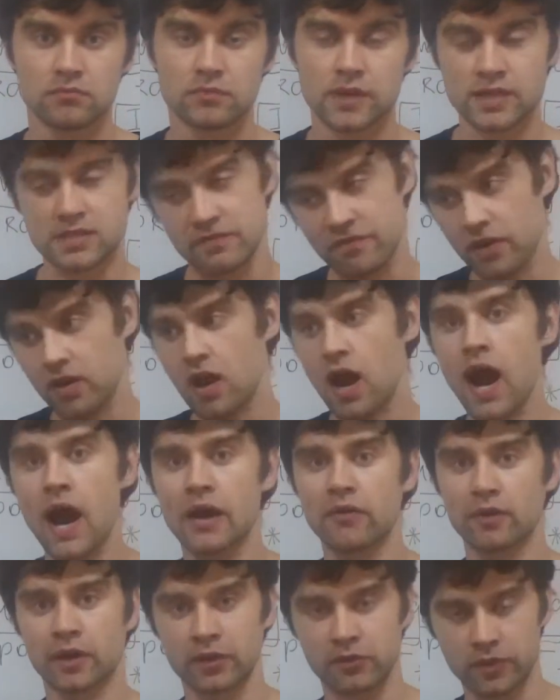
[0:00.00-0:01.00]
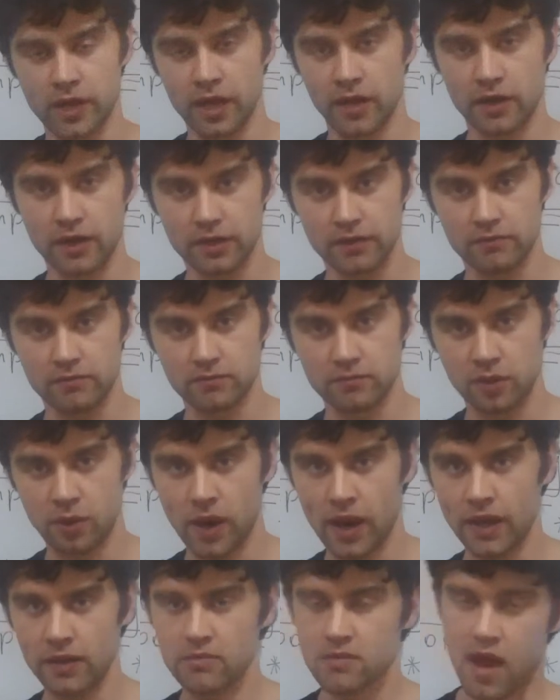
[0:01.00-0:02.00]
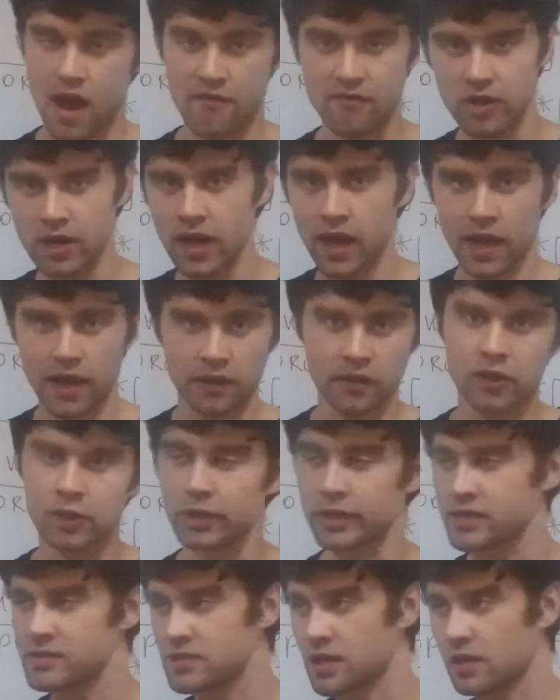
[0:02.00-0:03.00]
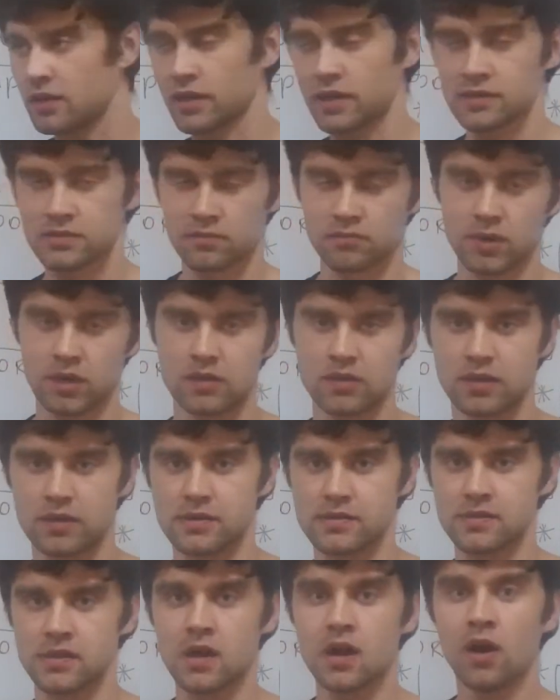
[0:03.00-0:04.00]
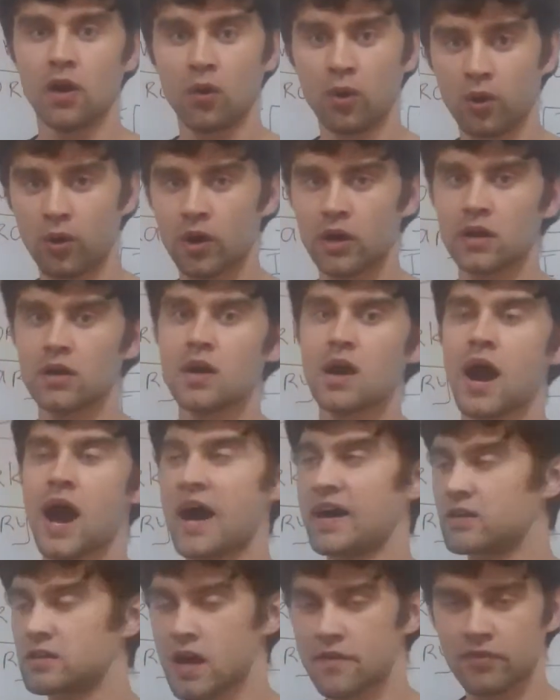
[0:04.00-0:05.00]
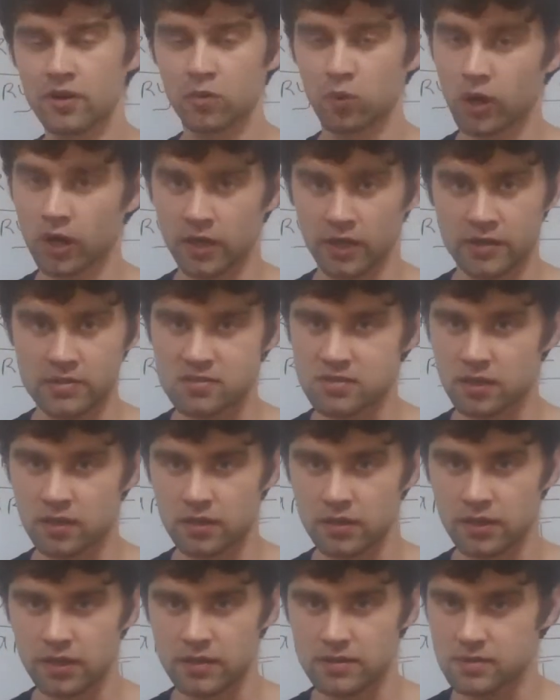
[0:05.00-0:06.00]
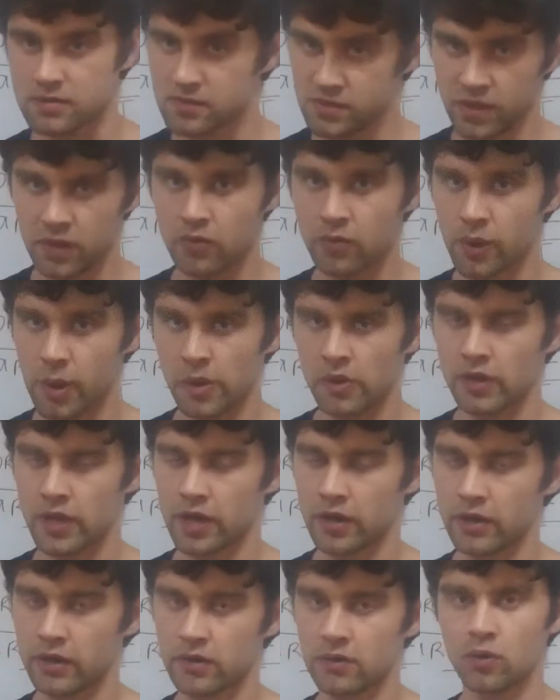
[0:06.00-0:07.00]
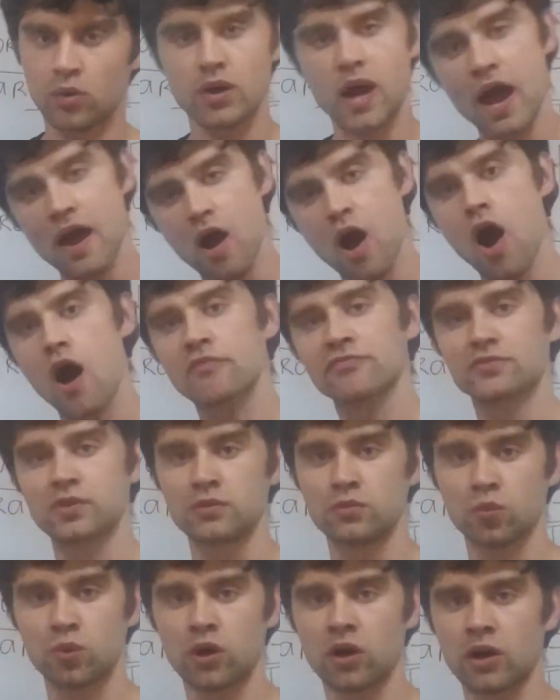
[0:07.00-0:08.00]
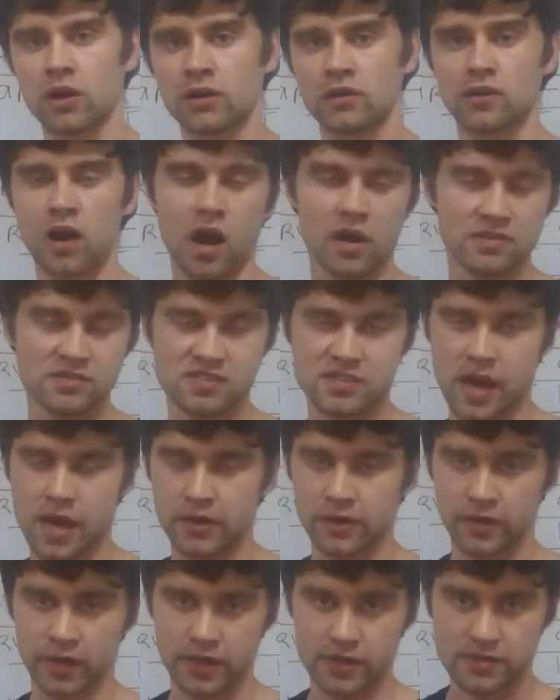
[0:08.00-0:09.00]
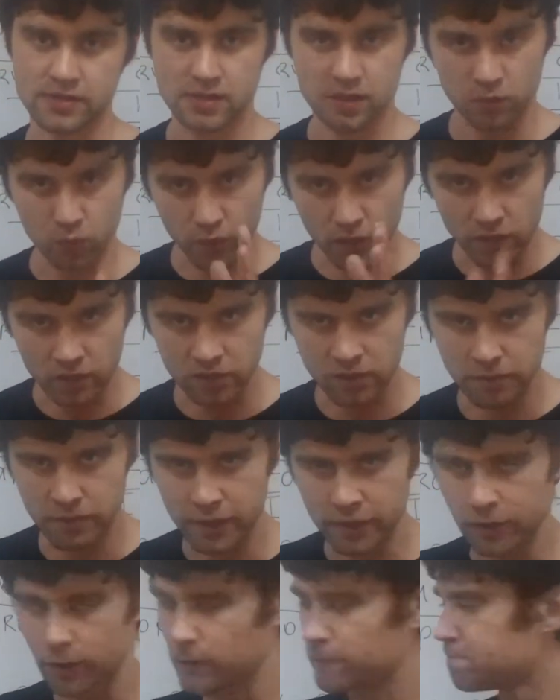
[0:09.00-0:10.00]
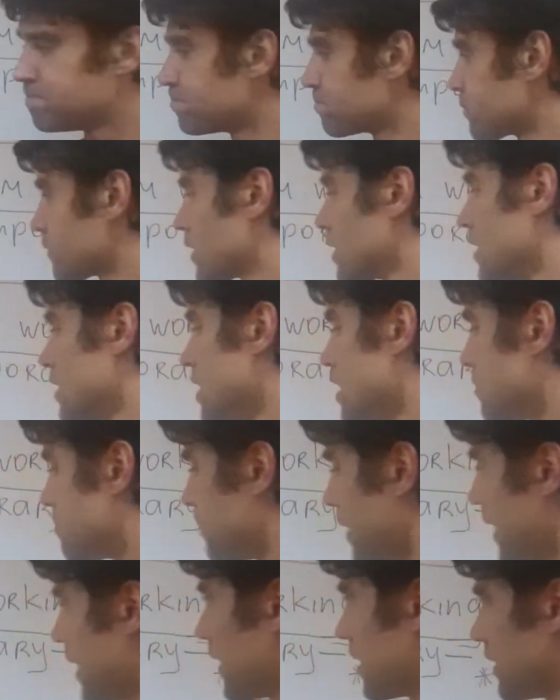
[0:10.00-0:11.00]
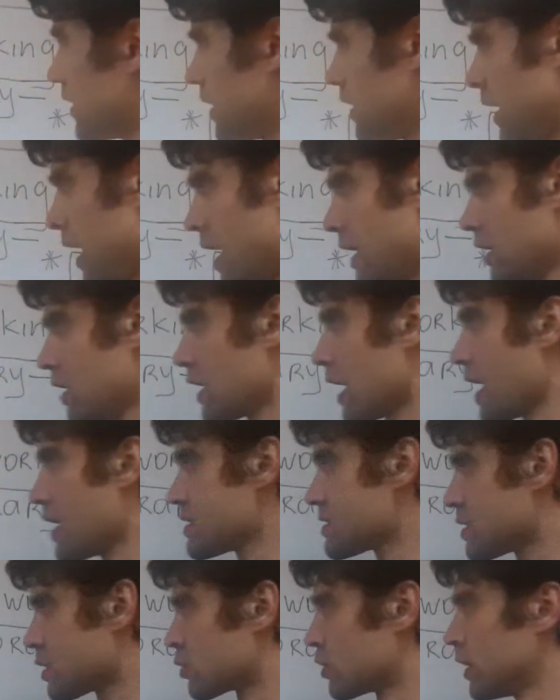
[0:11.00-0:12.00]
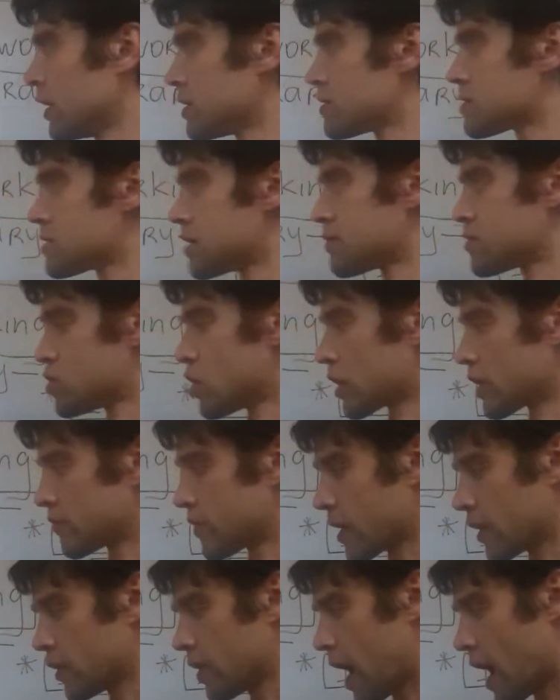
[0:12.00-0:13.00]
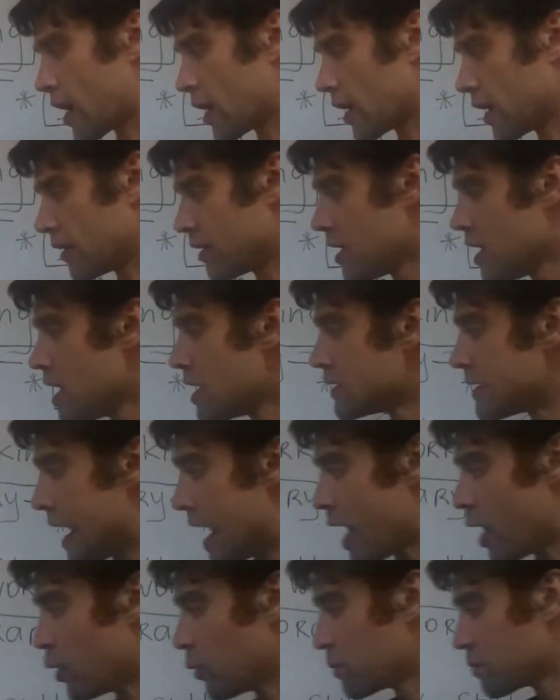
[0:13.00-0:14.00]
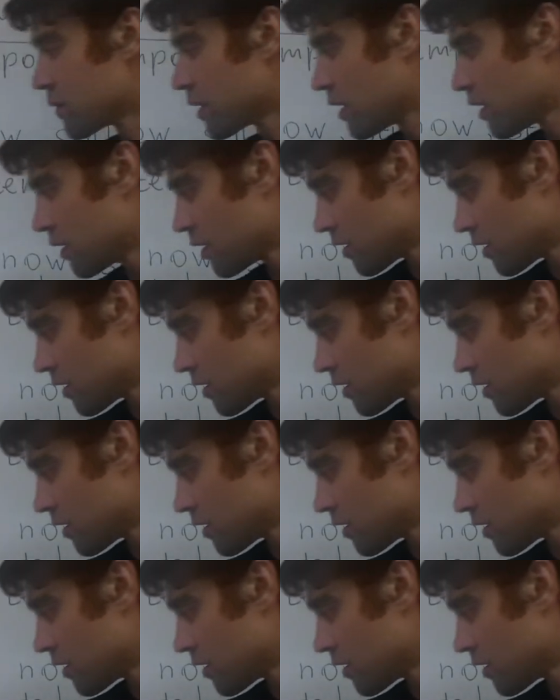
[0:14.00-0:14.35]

that's a very high regularity. All right? Every day, including Sundays and Mondays. Or, I never work on Sundays, zero regularity. Or, I often work on Saturdays, somewhere in the middle. But in any case, there is some sort of regularity. Now,